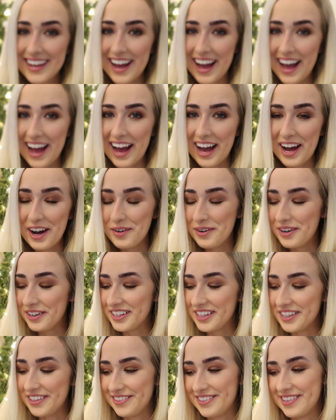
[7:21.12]
How
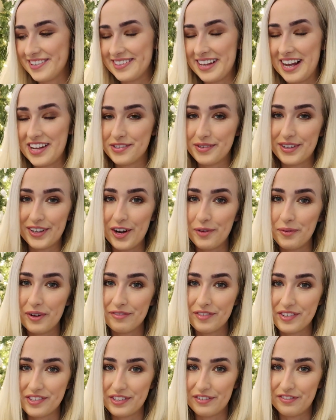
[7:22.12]
cute is that? So I got
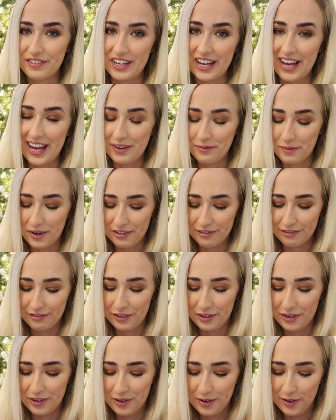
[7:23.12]
one for Sophia and one
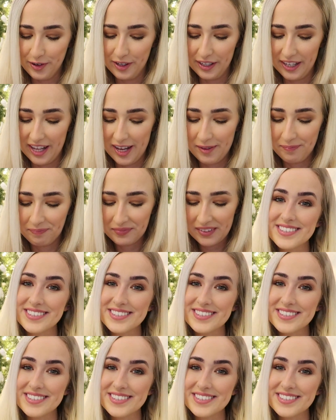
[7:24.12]
for Orla.